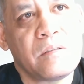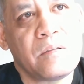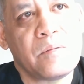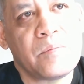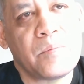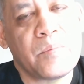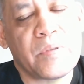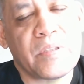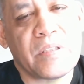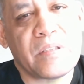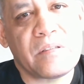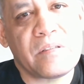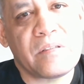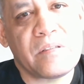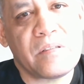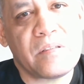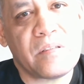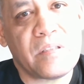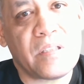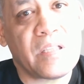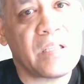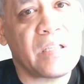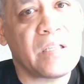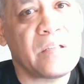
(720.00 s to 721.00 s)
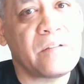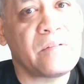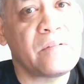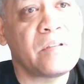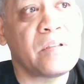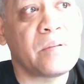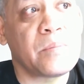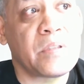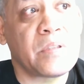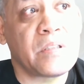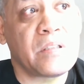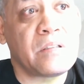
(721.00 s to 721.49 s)
being saved,
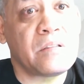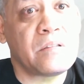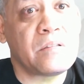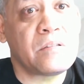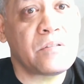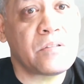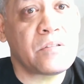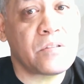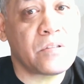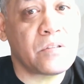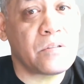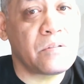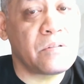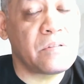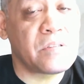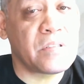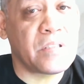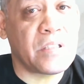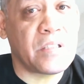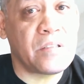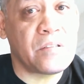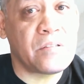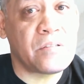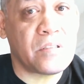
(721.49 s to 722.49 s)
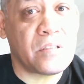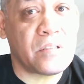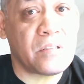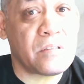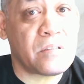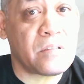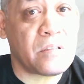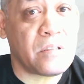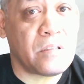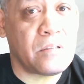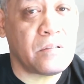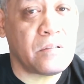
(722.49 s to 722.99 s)
it means Jews and
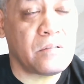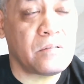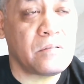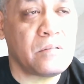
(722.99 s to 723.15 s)
Gentiles.